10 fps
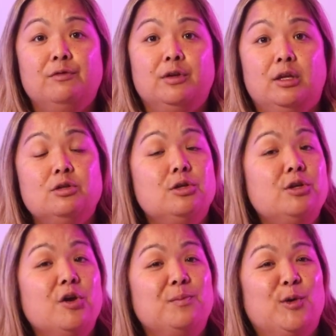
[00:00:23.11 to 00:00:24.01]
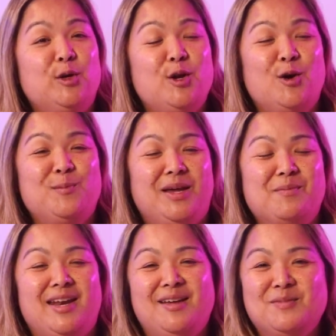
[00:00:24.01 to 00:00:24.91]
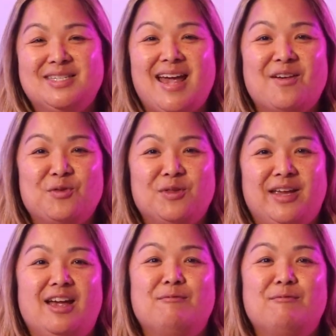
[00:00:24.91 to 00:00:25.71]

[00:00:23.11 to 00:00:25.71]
For those who don't know me, my name is Catherine Lee.